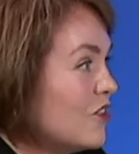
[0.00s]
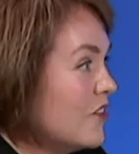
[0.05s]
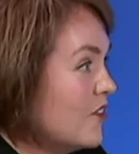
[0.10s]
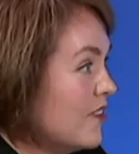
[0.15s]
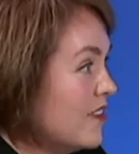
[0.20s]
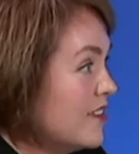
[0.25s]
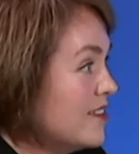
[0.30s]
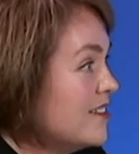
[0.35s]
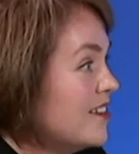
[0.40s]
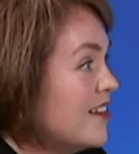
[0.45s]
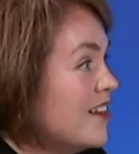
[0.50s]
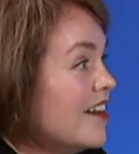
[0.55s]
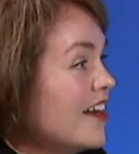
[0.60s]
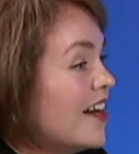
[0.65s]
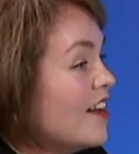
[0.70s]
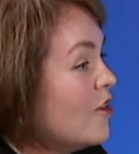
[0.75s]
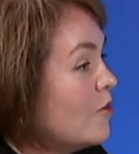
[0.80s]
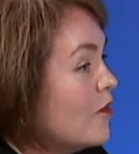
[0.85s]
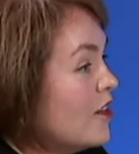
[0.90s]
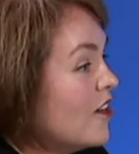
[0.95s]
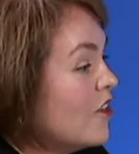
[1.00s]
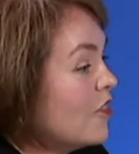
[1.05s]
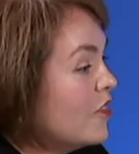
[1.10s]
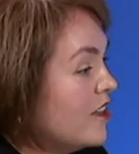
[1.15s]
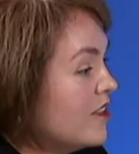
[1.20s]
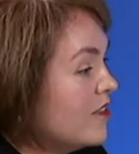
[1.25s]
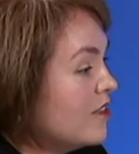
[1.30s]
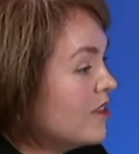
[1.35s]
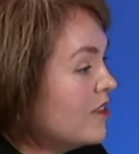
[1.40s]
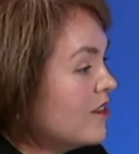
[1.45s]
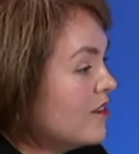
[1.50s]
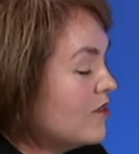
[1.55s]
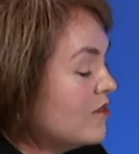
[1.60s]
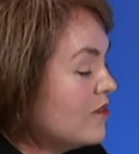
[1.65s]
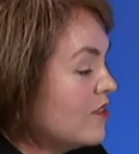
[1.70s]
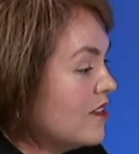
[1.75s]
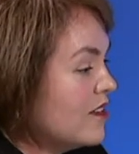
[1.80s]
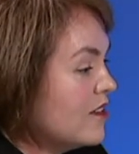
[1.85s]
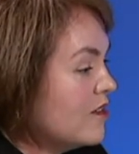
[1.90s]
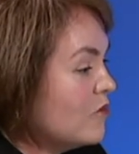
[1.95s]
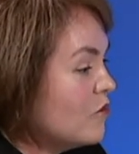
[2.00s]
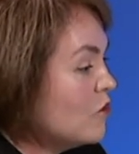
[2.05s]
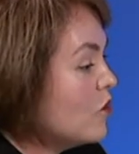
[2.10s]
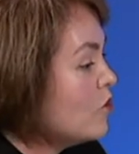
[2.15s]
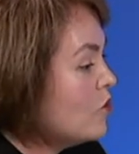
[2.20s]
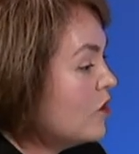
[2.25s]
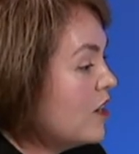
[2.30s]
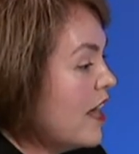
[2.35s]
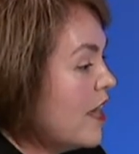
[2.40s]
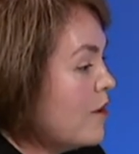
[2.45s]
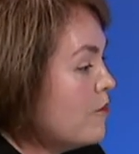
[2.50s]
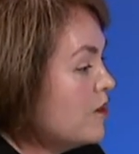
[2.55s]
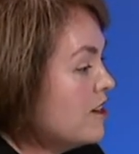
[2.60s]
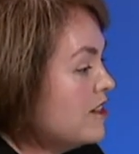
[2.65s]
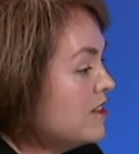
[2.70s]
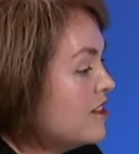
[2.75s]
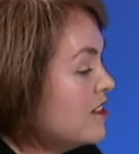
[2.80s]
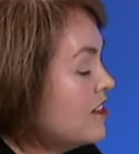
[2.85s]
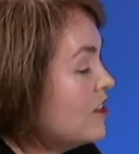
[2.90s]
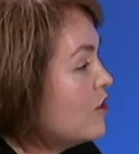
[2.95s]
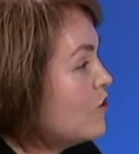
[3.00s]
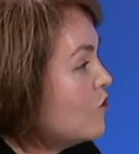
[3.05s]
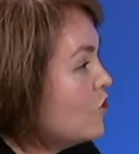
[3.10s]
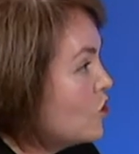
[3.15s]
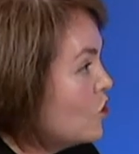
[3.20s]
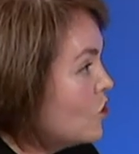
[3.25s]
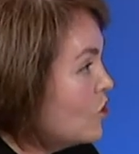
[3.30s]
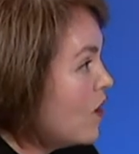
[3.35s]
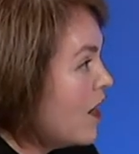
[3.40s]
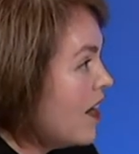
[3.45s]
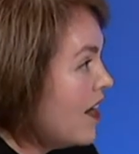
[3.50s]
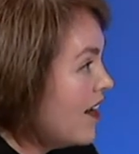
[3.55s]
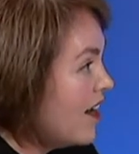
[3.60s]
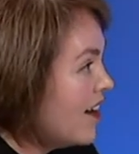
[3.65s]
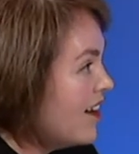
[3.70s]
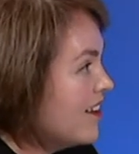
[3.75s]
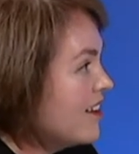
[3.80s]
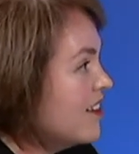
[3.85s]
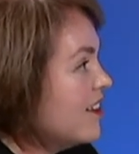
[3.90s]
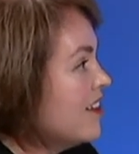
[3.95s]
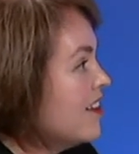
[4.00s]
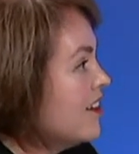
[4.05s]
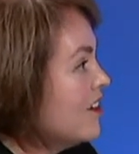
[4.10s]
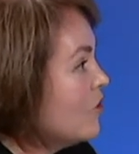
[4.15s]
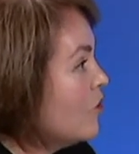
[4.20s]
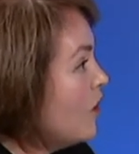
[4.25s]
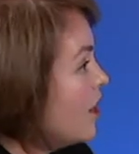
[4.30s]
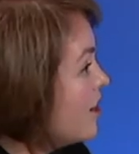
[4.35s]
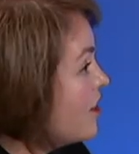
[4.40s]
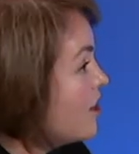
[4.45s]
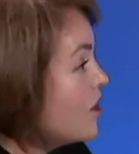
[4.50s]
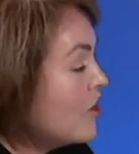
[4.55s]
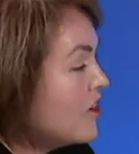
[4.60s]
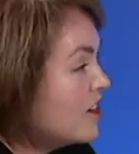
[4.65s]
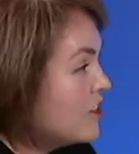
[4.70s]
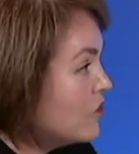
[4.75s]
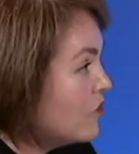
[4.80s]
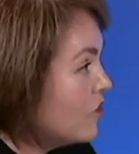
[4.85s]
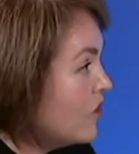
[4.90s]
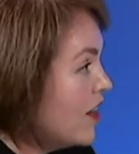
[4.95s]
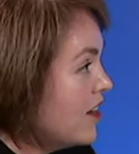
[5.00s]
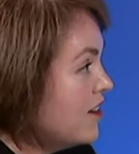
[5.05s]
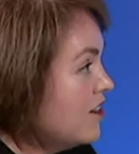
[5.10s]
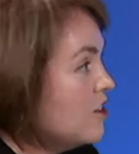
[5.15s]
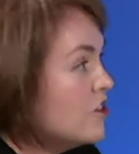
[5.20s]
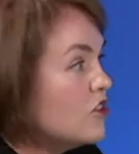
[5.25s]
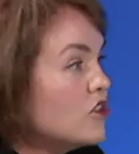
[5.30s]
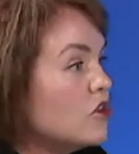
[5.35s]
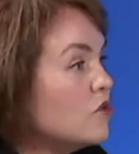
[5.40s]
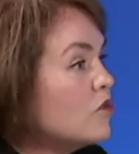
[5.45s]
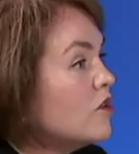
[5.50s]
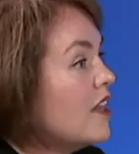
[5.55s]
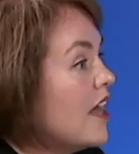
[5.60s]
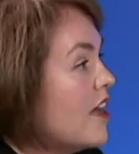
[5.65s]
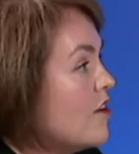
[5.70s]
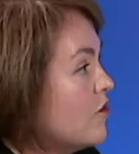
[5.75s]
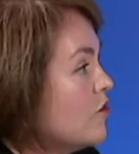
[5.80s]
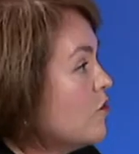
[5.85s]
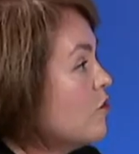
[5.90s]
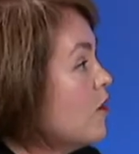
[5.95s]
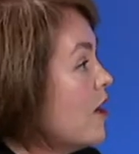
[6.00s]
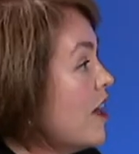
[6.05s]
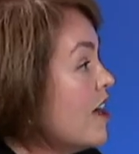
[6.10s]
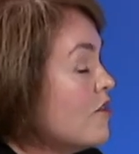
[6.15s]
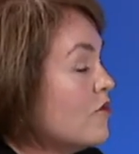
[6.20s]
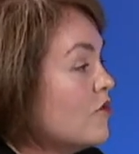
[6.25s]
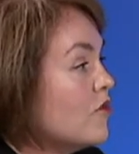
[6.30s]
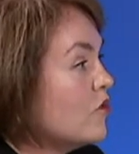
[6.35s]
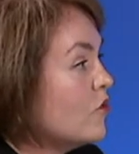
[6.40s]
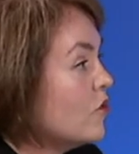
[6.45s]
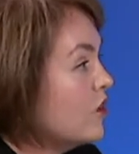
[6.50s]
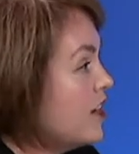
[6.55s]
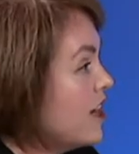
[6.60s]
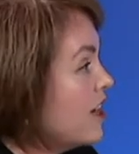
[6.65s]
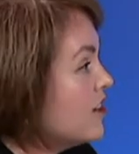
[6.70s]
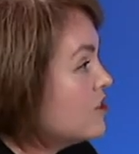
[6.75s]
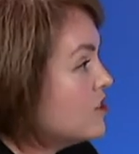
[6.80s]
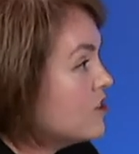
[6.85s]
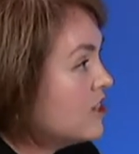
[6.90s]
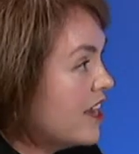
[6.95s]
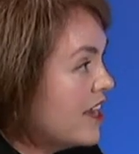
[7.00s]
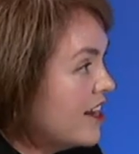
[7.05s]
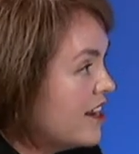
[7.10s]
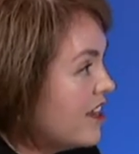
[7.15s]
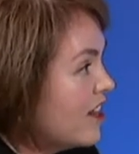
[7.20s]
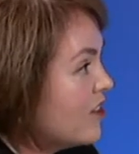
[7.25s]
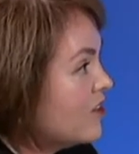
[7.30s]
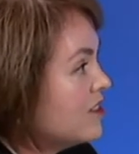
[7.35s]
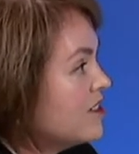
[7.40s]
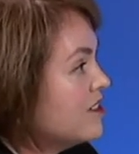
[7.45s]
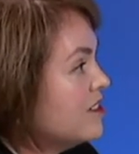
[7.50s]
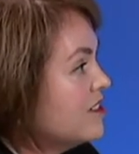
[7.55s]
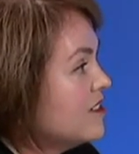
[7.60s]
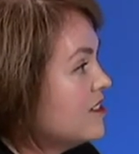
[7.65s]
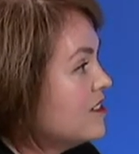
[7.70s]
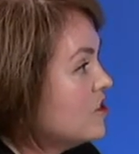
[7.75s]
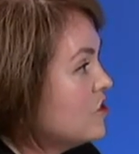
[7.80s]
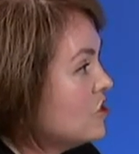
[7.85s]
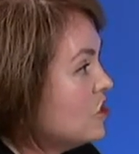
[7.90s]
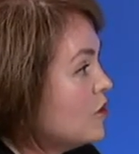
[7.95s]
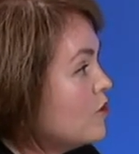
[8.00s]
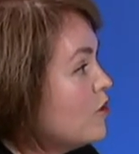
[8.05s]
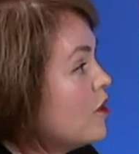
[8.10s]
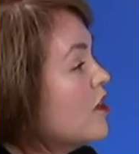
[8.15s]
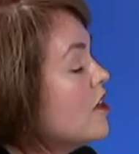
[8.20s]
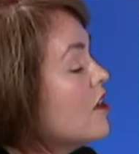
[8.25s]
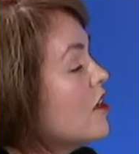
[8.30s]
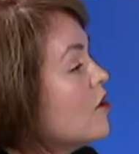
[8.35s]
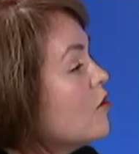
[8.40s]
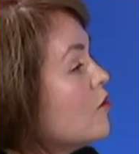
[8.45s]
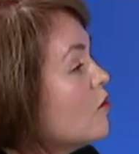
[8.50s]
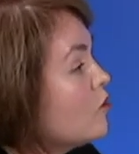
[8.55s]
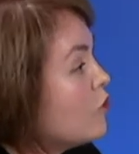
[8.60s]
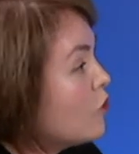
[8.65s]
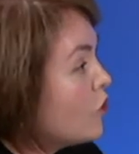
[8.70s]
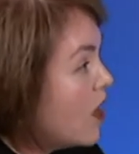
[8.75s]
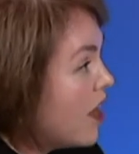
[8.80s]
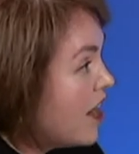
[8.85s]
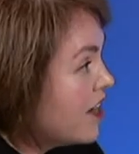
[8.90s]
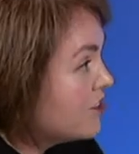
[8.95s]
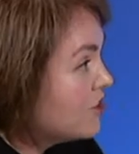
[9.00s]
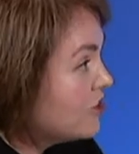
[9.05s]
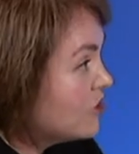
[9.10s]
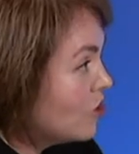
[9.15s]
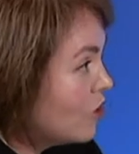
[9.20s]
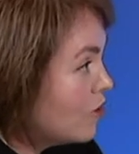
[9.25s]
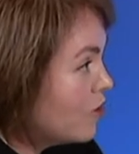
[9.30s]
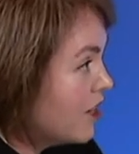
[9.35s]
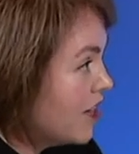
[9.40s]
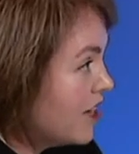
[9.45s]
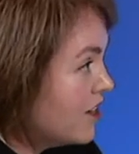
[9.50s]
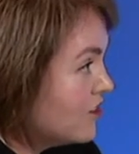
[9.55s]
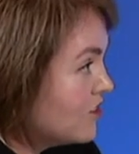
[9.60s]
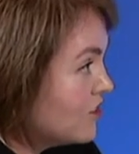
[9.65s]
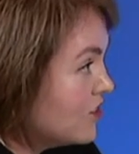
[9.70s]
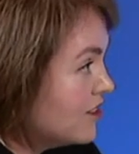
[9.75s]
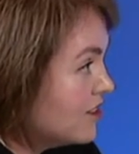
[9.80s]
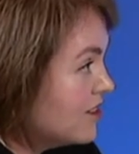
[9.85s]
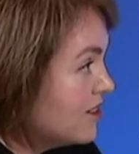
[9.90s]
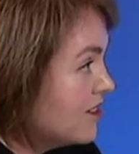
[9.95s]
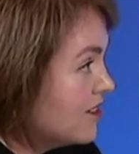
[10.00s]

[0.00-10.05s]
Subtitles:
at this. And I mean, I think what will happen is that if you are going to run, you will have to have renounced any other citizenship prior to nomination.